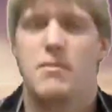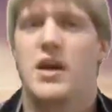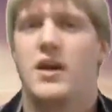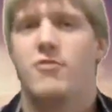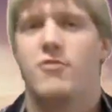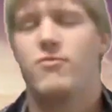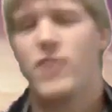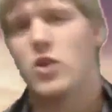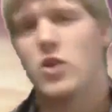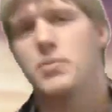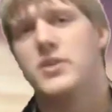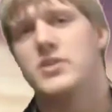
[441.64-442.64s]
my
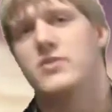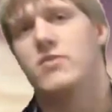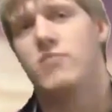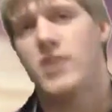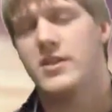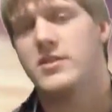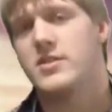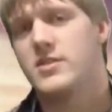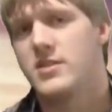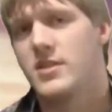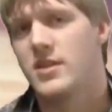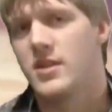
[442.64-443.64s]
final piece of
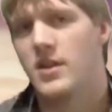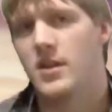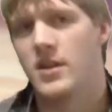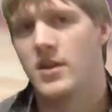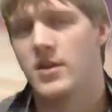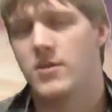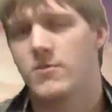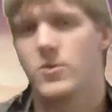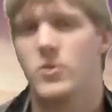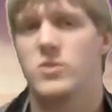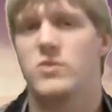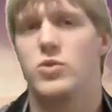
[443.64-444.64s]
advice
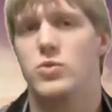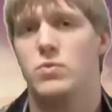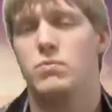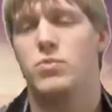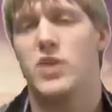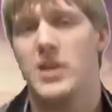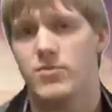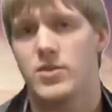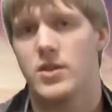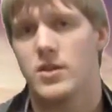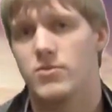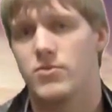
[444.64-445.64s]
for those of you brave
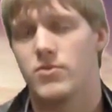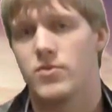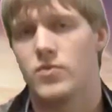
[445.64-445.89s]
enough,